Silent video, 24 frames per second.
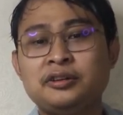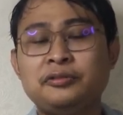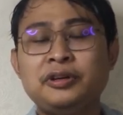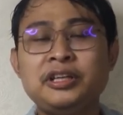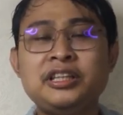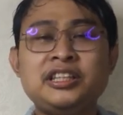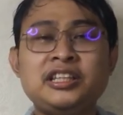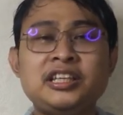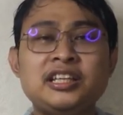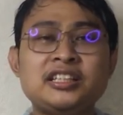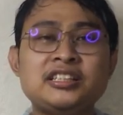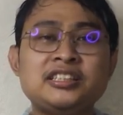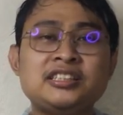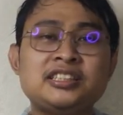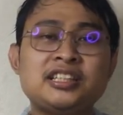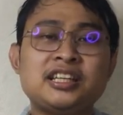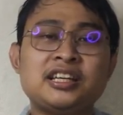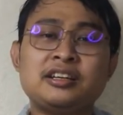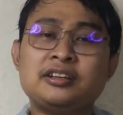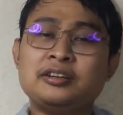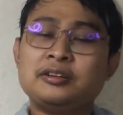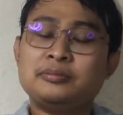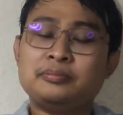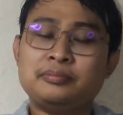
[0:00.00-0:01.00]
which
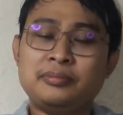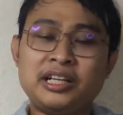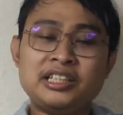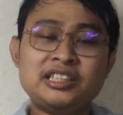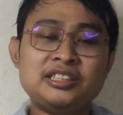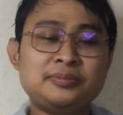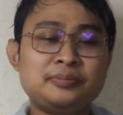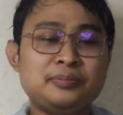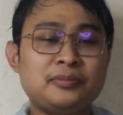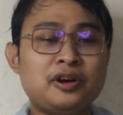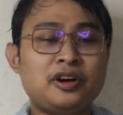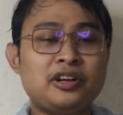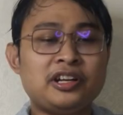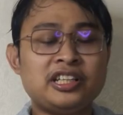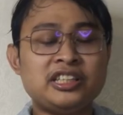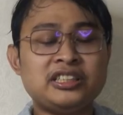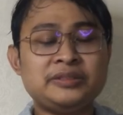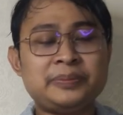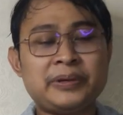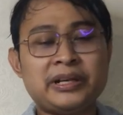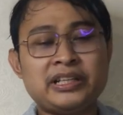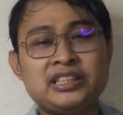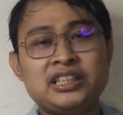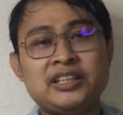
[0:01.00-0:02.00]
is much more
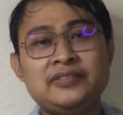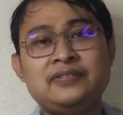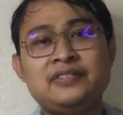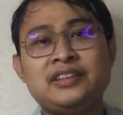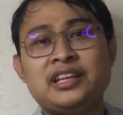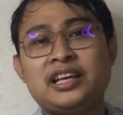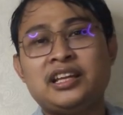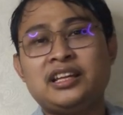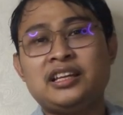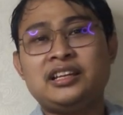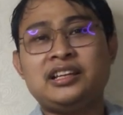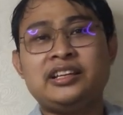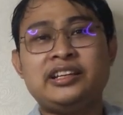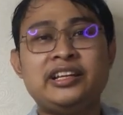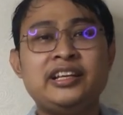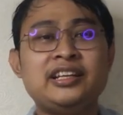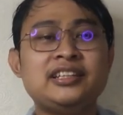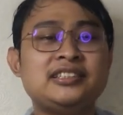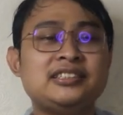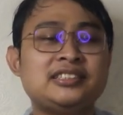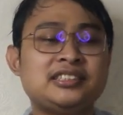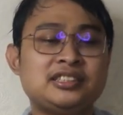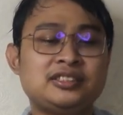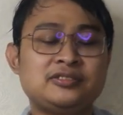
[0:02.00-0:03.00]
expensive than
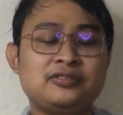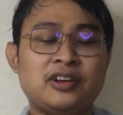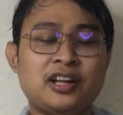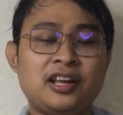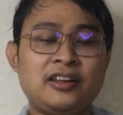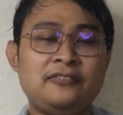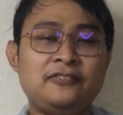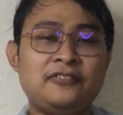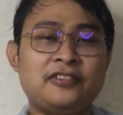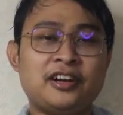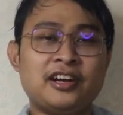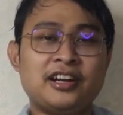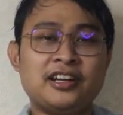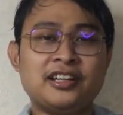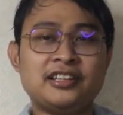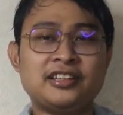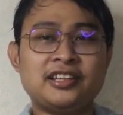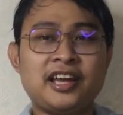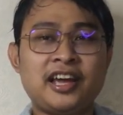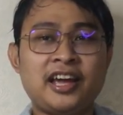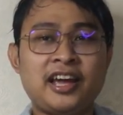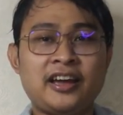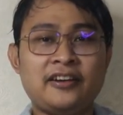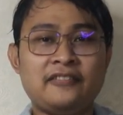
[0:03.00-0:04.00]
this
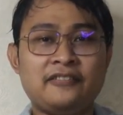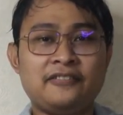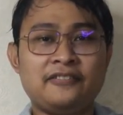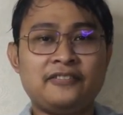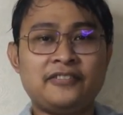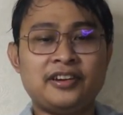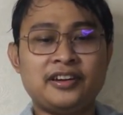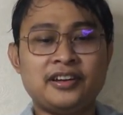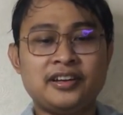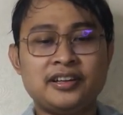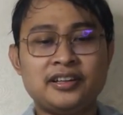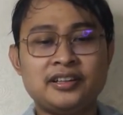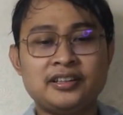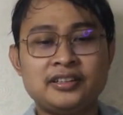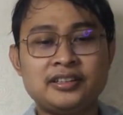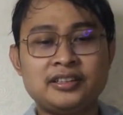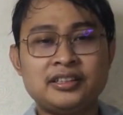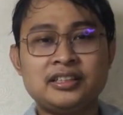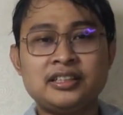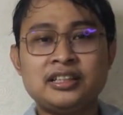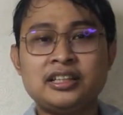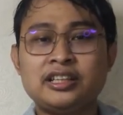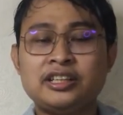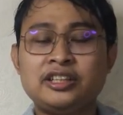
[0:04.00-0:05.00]
12400F.
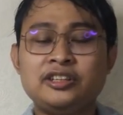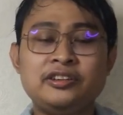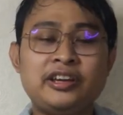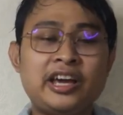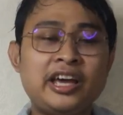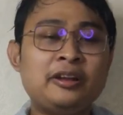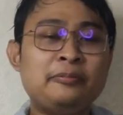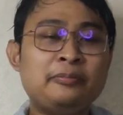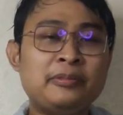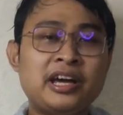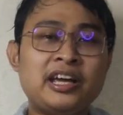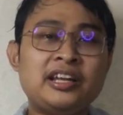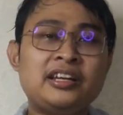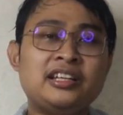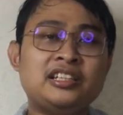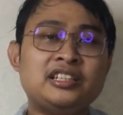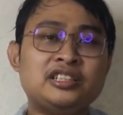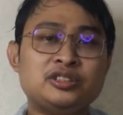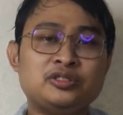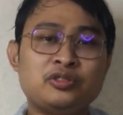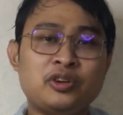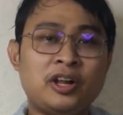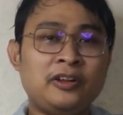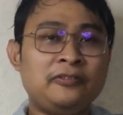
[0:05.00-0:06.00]
You can buy
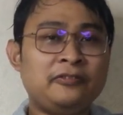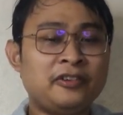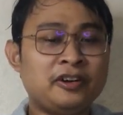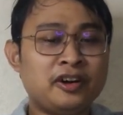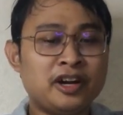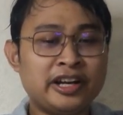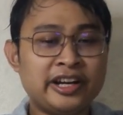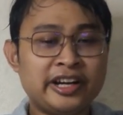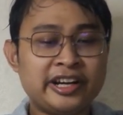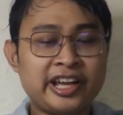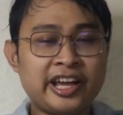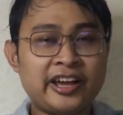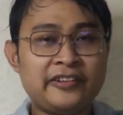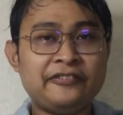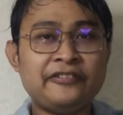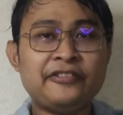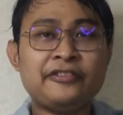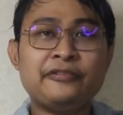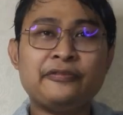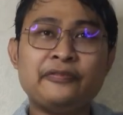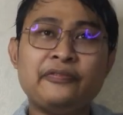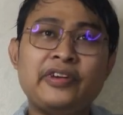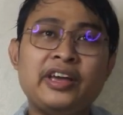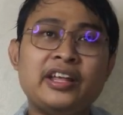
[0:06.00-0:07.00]
this 12400F
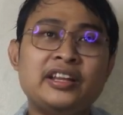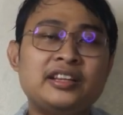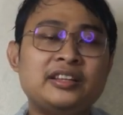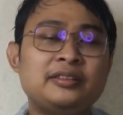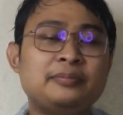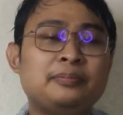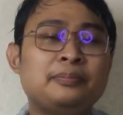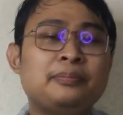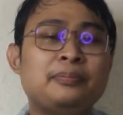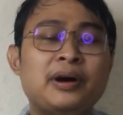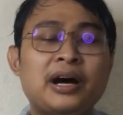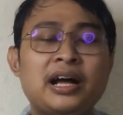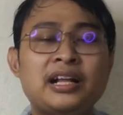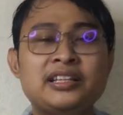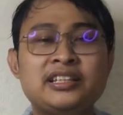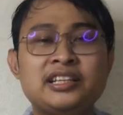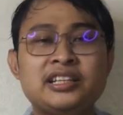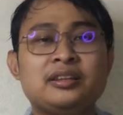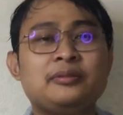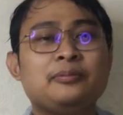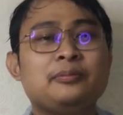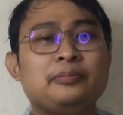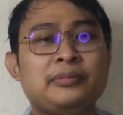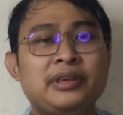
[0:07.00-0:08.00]
with
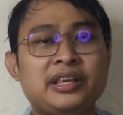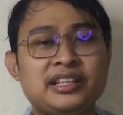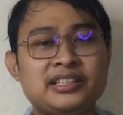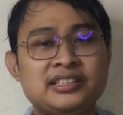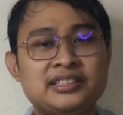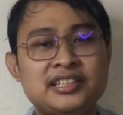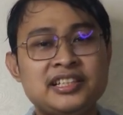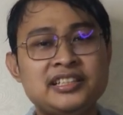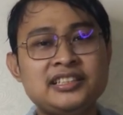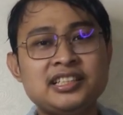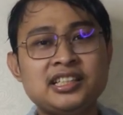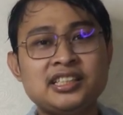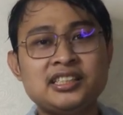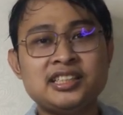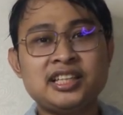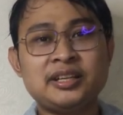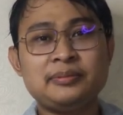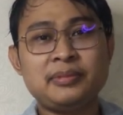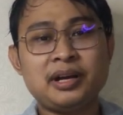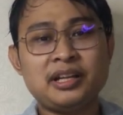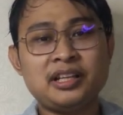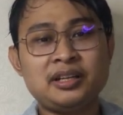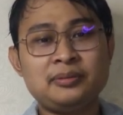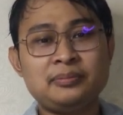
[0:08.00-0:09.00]
budget
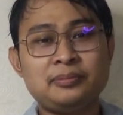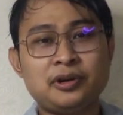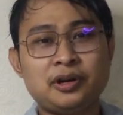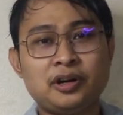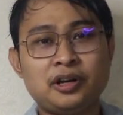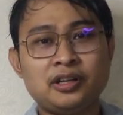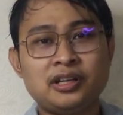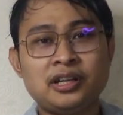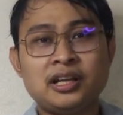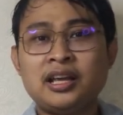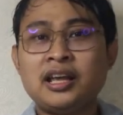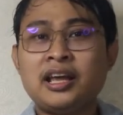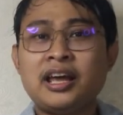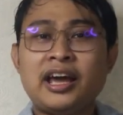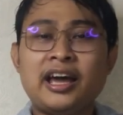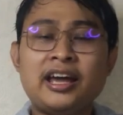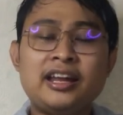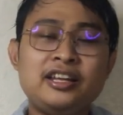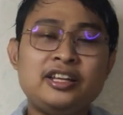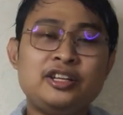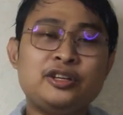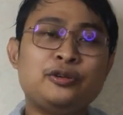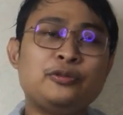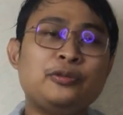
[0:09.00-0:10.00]
B660 motherboard
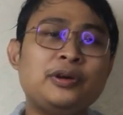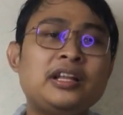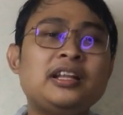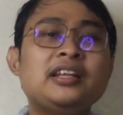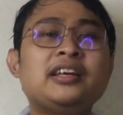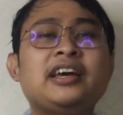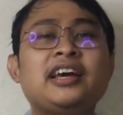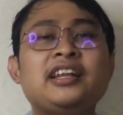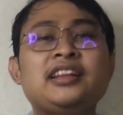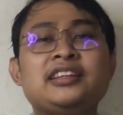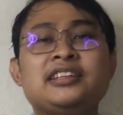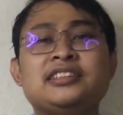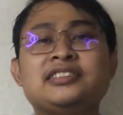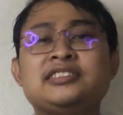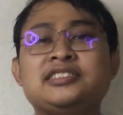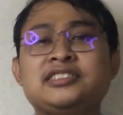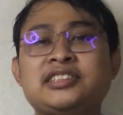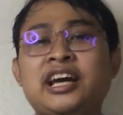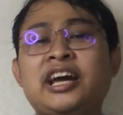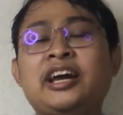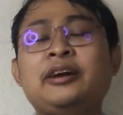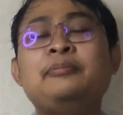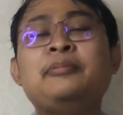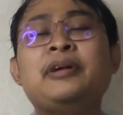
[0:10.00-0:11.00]
and you will get the
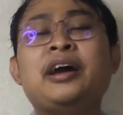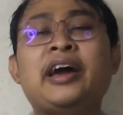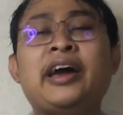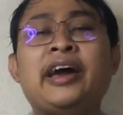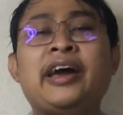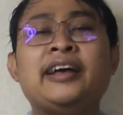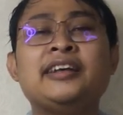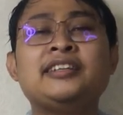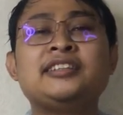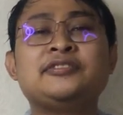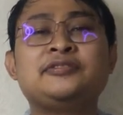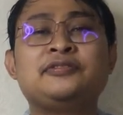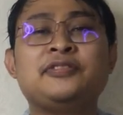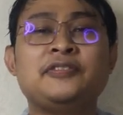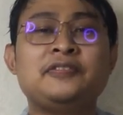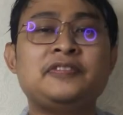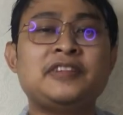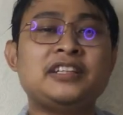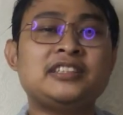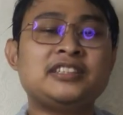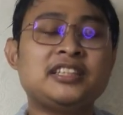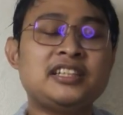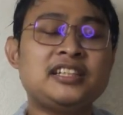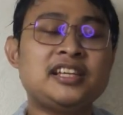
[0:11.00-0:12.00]
same as
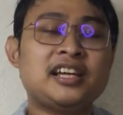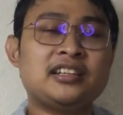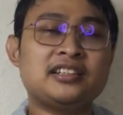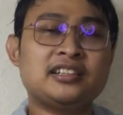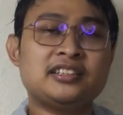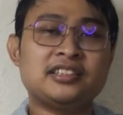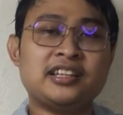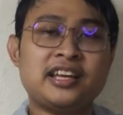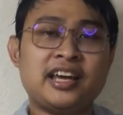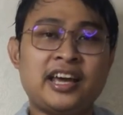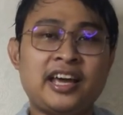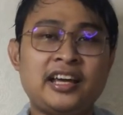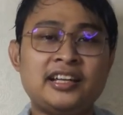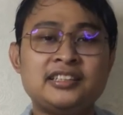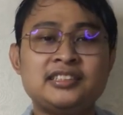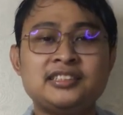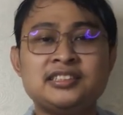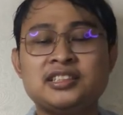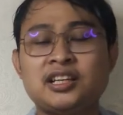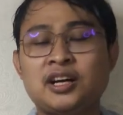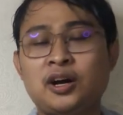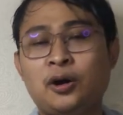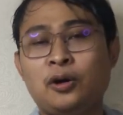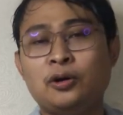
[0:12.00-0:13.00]

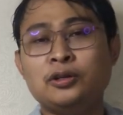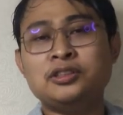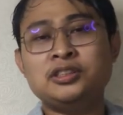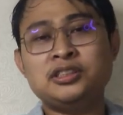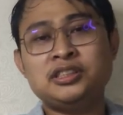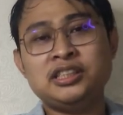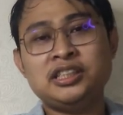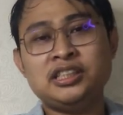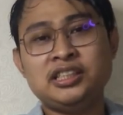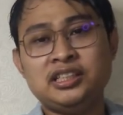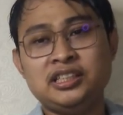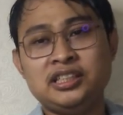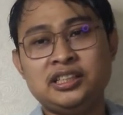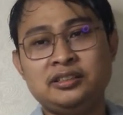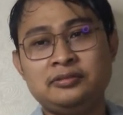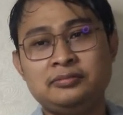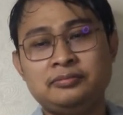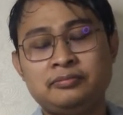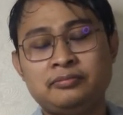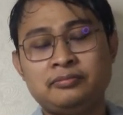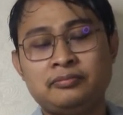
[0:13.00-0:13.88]
5600X OC.